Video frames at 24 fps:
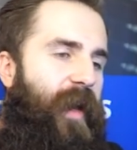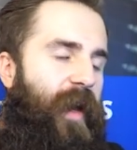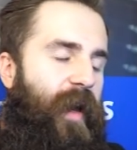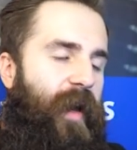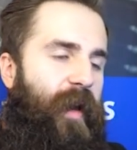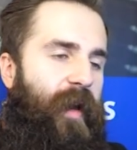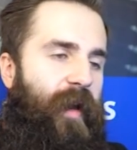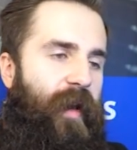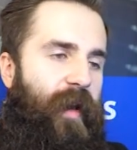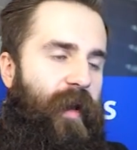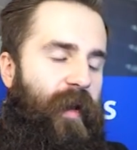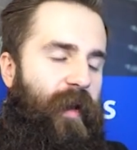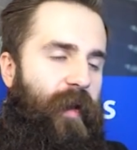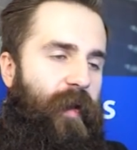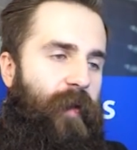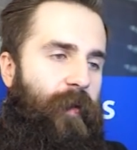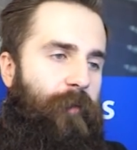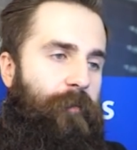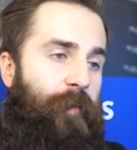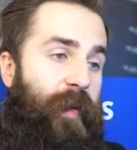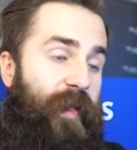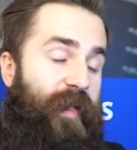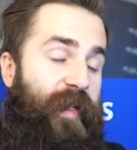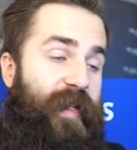
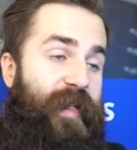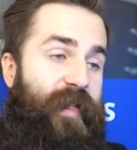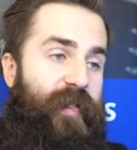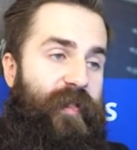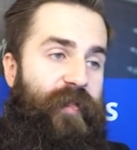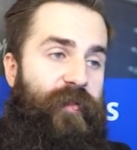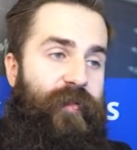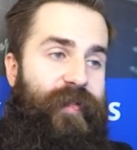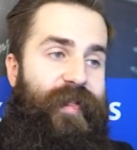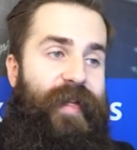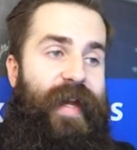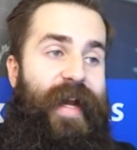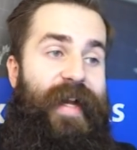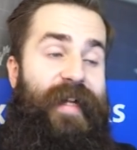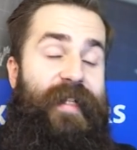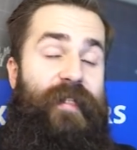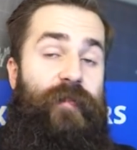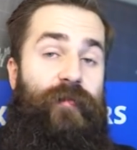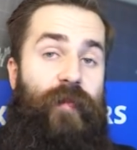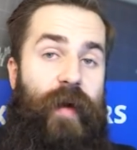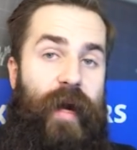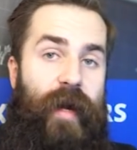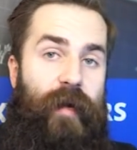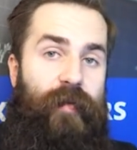but it is not
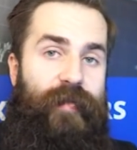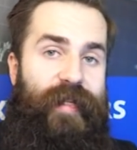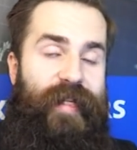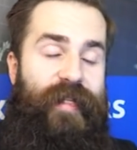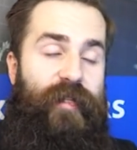as wild